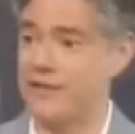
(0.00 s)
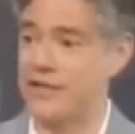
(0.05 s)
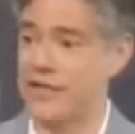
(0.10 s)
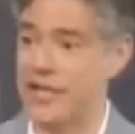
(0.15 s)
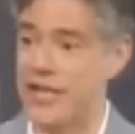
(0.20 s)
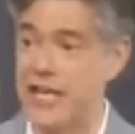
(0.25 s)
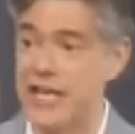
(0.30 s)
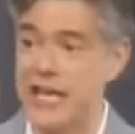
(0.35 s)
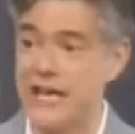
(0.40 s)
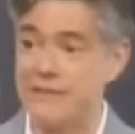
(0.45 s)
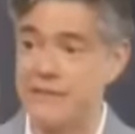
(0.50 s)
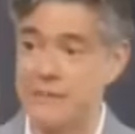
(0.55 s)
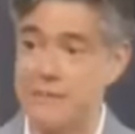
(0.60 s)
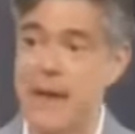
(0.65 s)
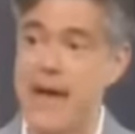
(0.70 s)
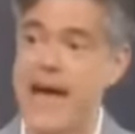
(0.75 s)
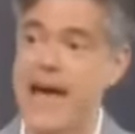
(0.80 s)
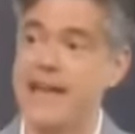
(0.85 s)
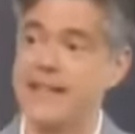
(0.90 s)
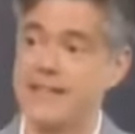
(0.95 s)
Office gives
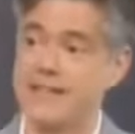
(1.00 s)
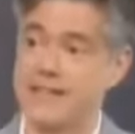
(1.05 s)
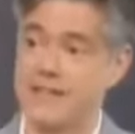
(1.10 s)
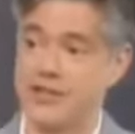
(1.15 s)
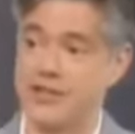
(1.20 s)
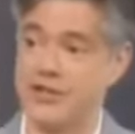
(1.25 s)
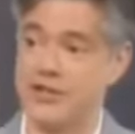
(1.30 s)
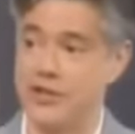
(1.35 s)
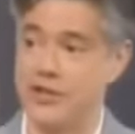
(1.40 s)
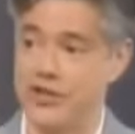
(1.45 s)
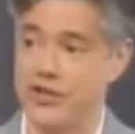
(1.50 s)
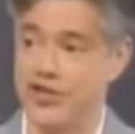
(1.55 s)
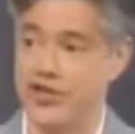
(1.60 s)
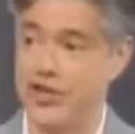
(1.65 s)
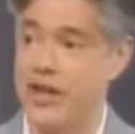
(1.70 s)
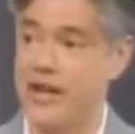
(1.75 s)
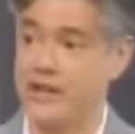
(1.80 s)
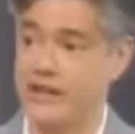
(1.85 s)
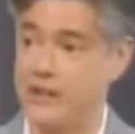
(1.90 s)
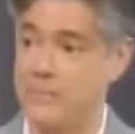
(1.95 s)
patents to these
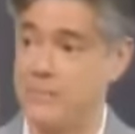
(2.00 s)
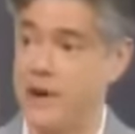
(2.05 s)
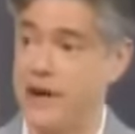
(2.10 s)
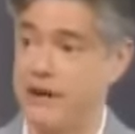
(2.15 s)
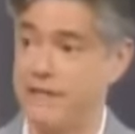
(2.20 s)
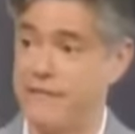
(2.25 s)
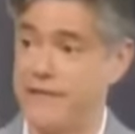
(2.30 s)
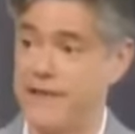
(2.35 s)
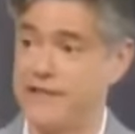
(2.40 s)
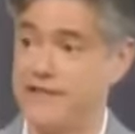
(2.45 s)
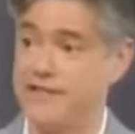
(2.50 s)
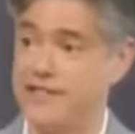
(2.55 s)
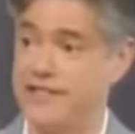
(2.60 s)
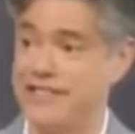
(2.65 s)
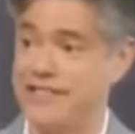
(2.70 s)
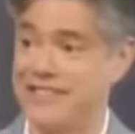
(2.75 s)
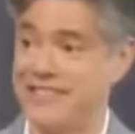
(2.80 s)
genetically modified seeds.